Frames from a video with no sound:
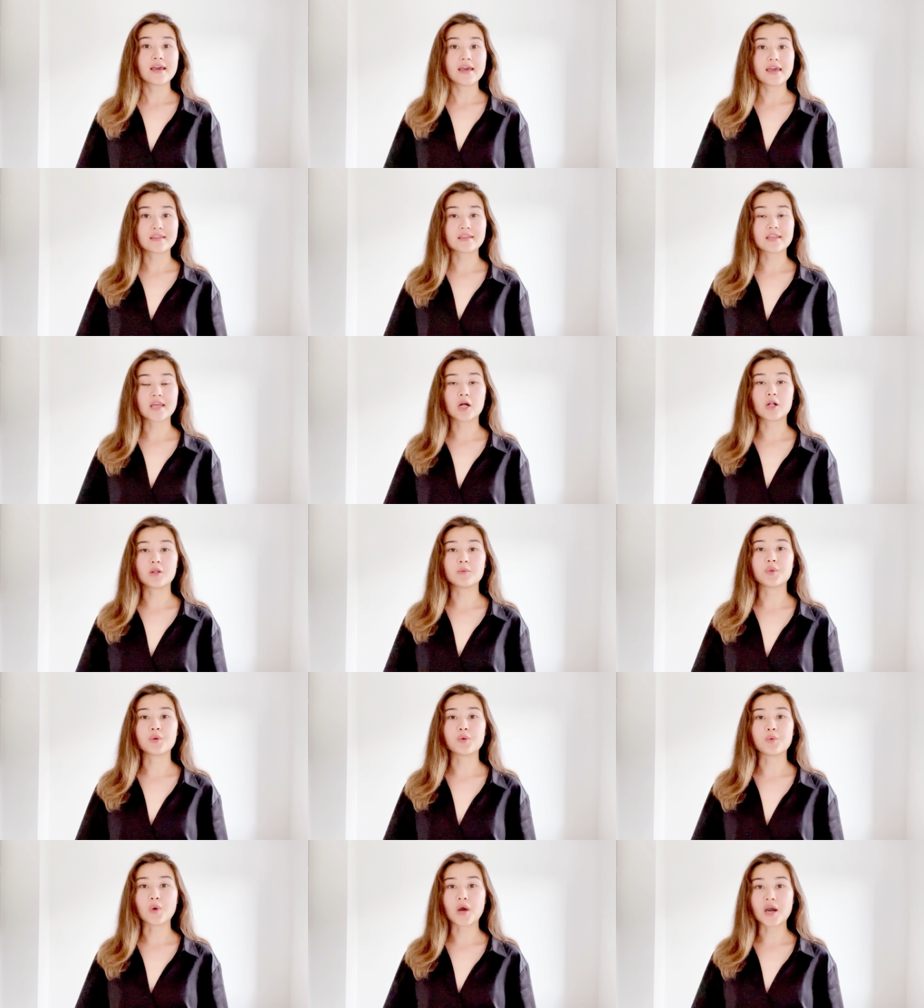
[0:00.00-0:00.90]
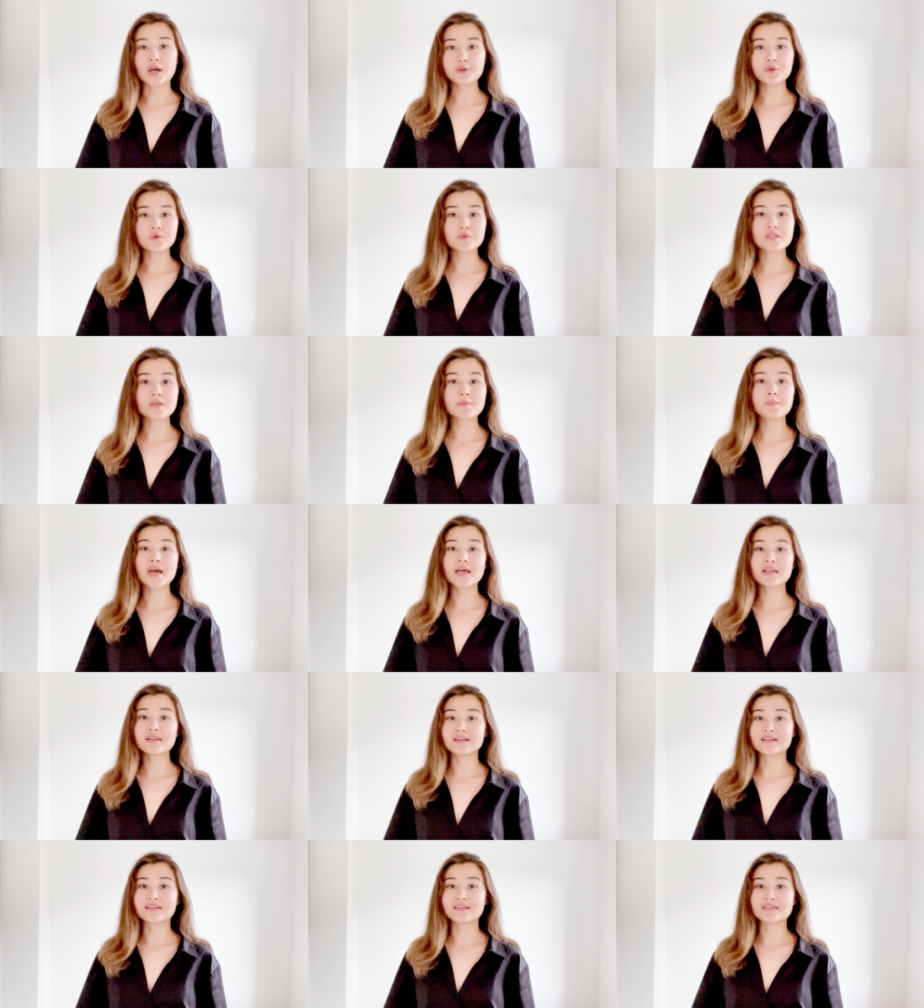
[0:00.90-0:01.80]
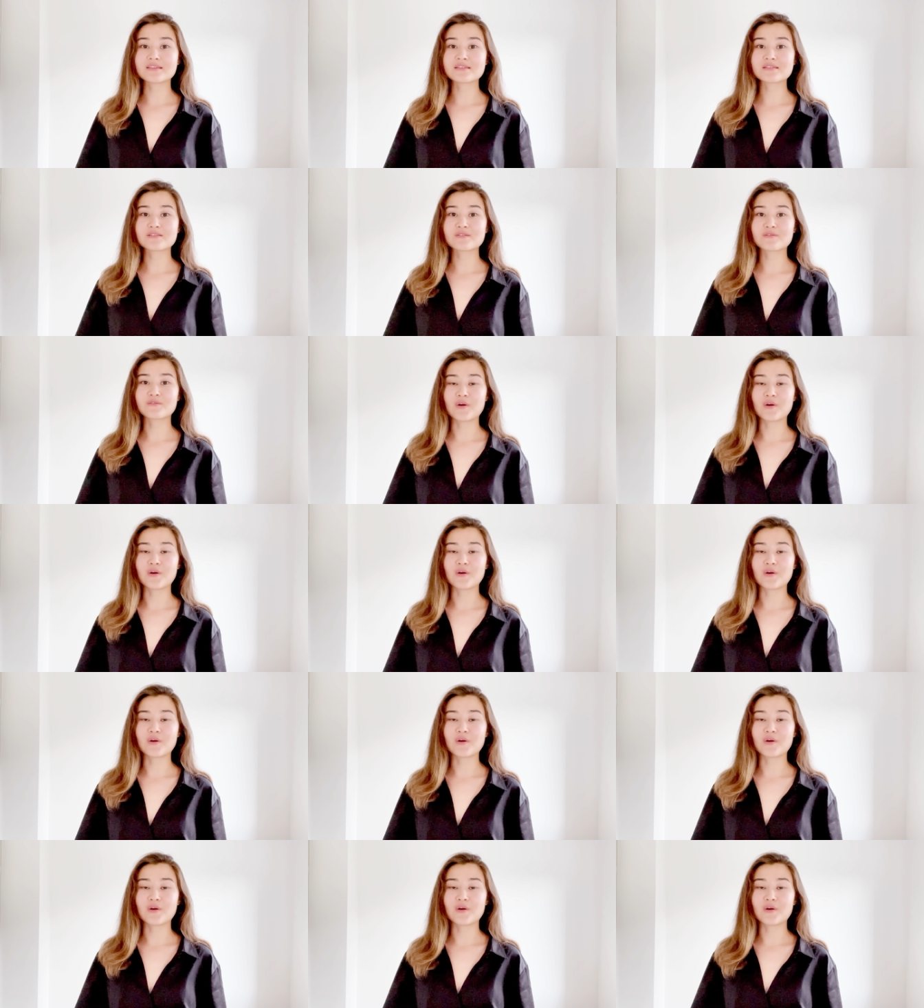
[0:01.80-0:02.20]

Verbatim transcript: and I'll be one of the panelists